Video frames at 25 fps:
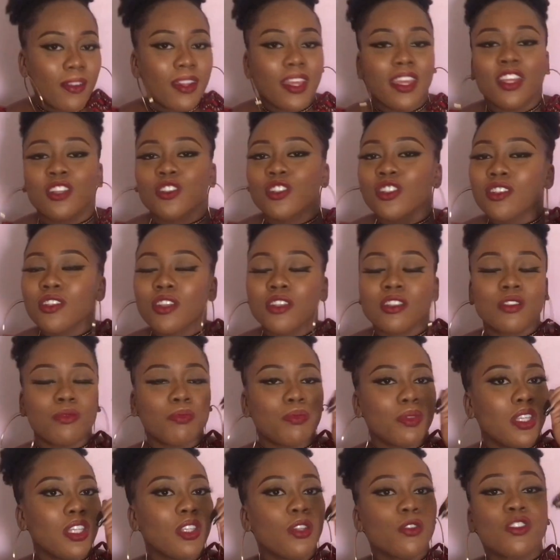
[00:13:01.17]
and they'll just look
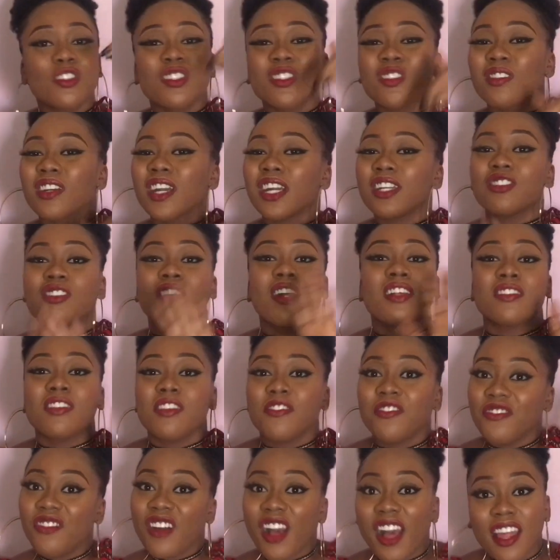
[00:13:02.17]
at you as a
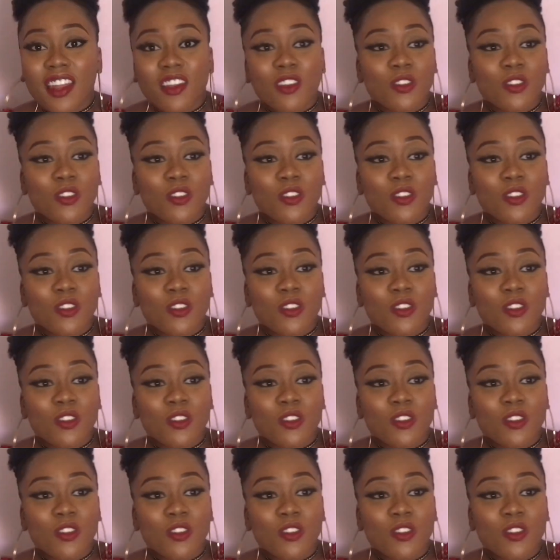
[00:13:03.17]
fan,